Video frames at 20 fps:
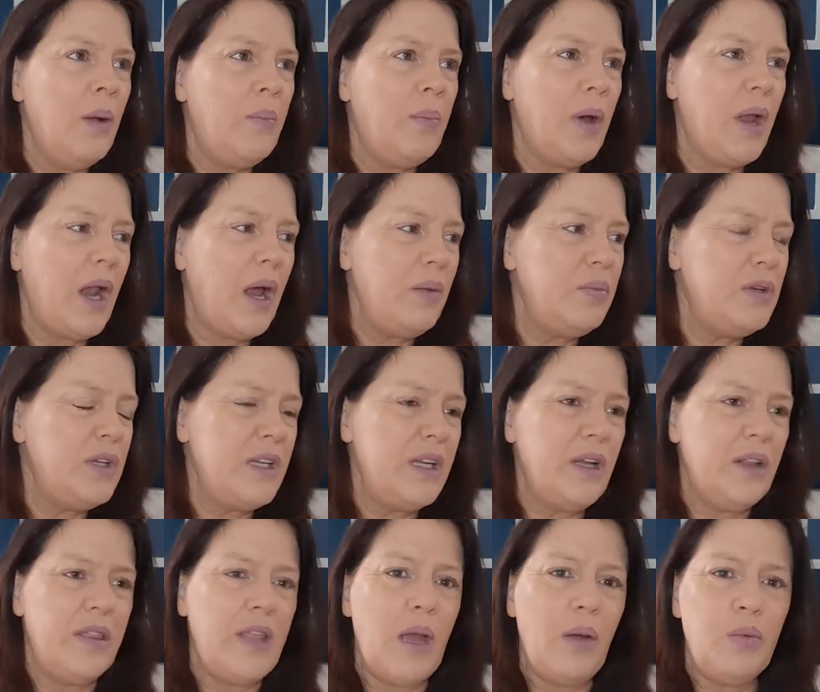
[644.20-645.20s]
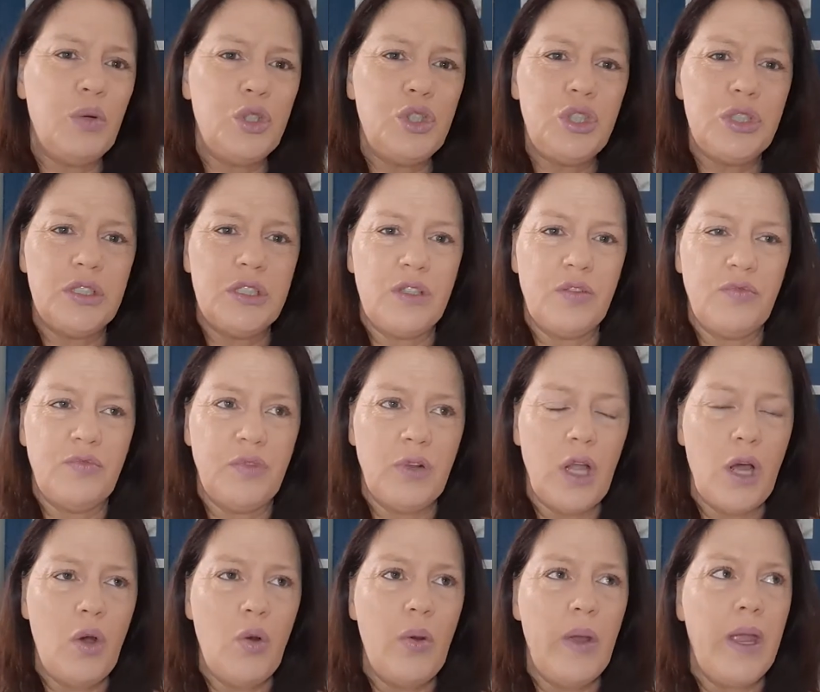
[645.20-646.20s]
but I w they were just
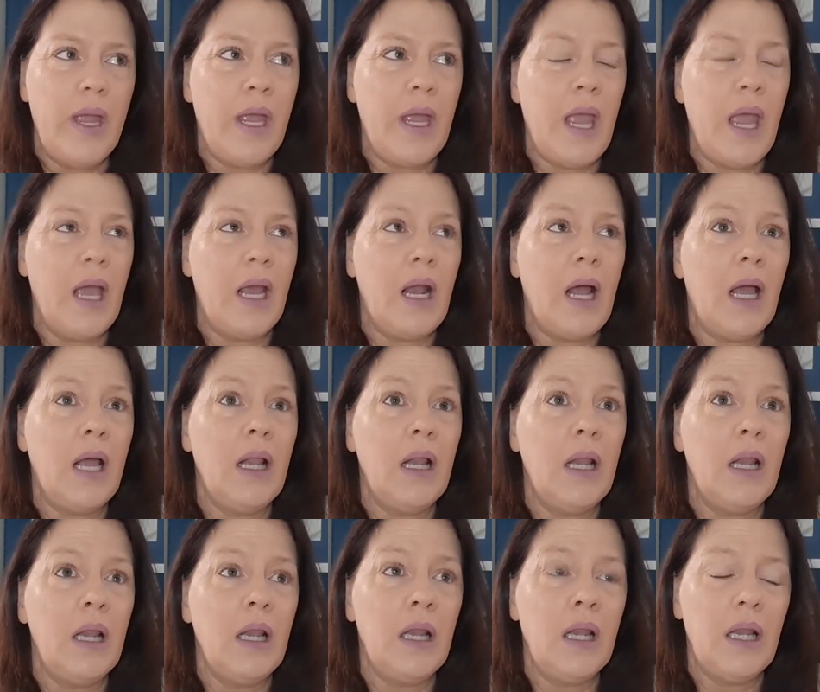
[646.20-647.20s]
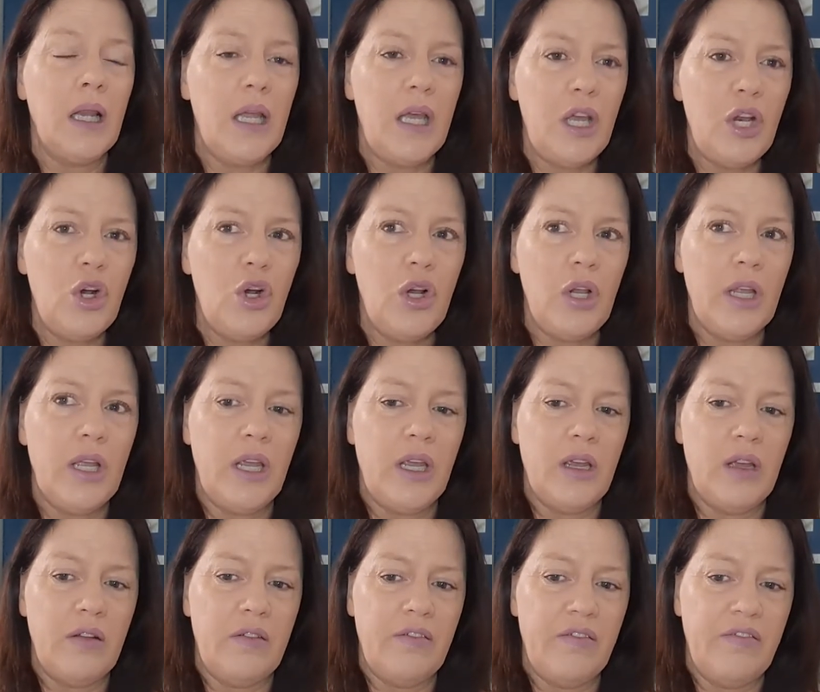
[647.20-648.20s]
flowing, and I literally
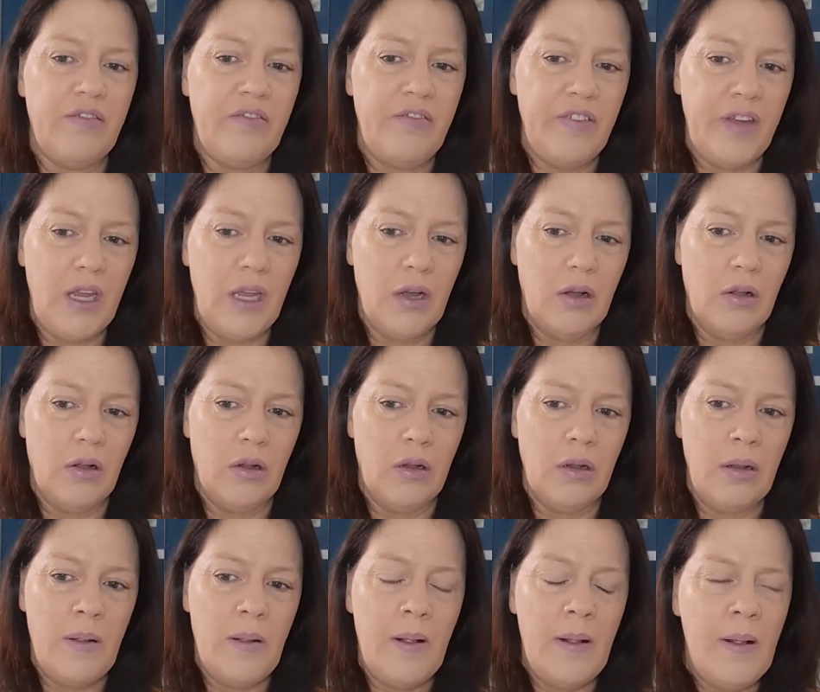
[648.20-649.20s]
could feel